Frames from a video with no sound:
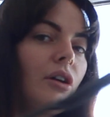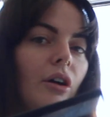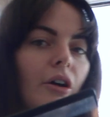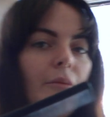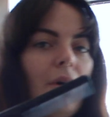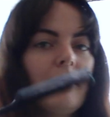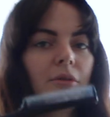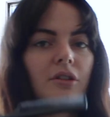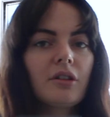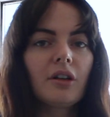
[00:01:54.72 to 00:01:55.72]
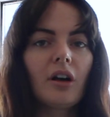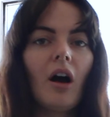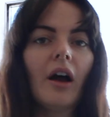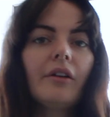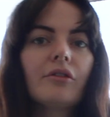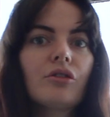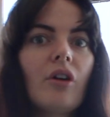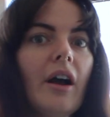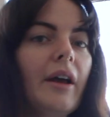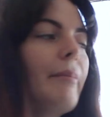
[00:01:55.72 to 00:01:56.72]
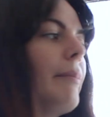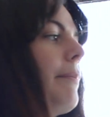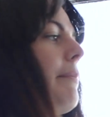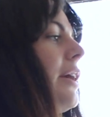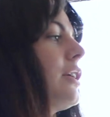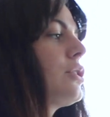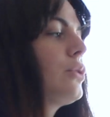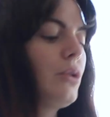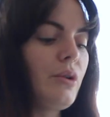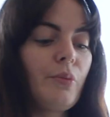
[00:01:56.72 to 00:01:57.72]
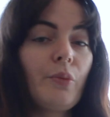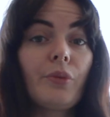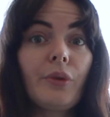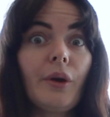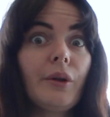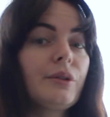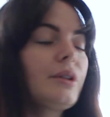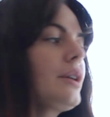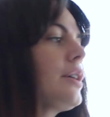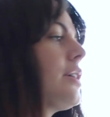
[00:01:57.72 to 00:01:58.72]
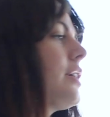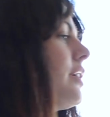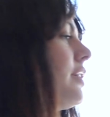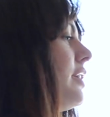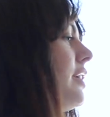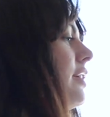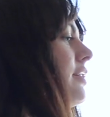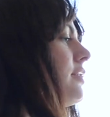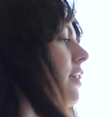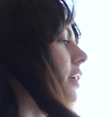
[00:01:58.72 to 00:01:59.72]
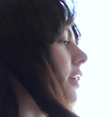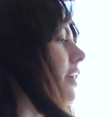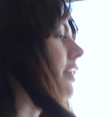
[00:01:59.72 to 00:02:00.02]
the comb, I'm just going to kind of try and make sure that these are